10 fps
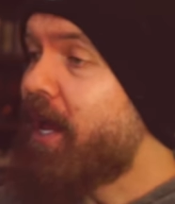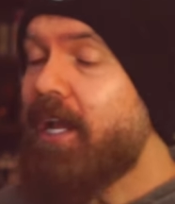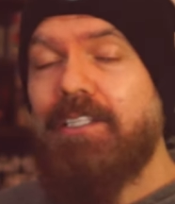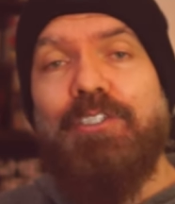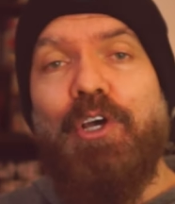
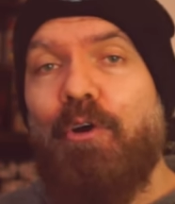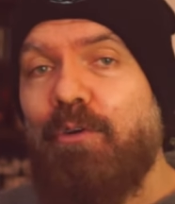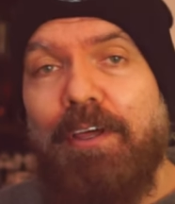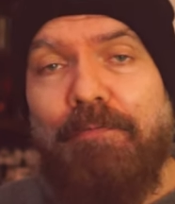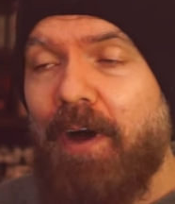It's
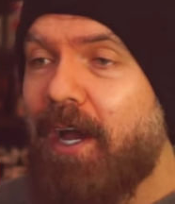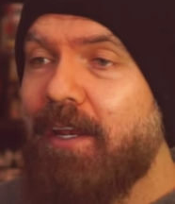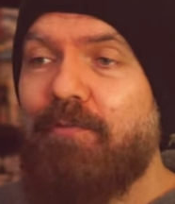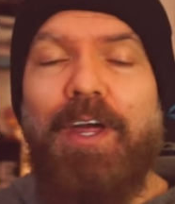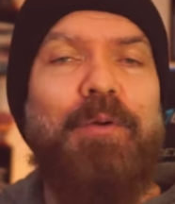totally fine
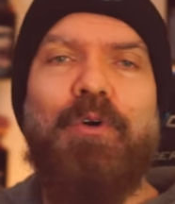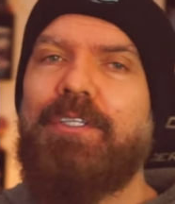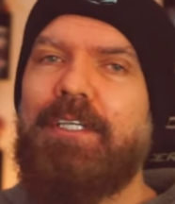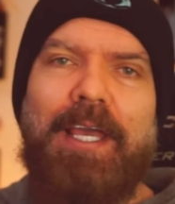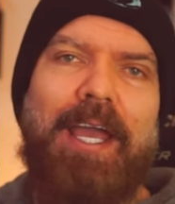if they want
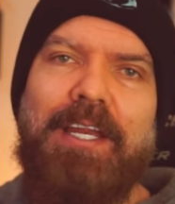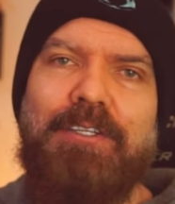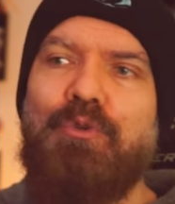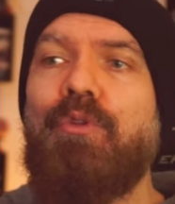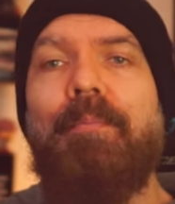to cater
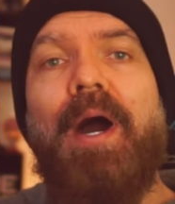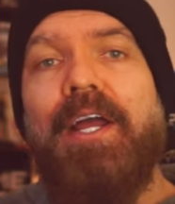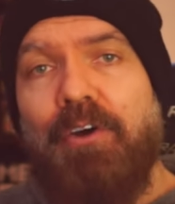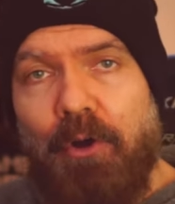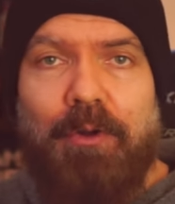to the
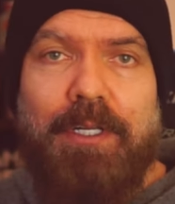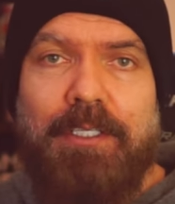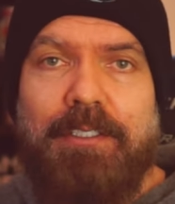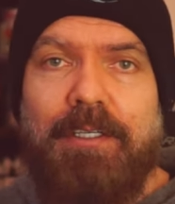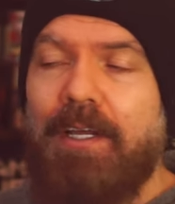
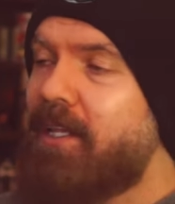minorities.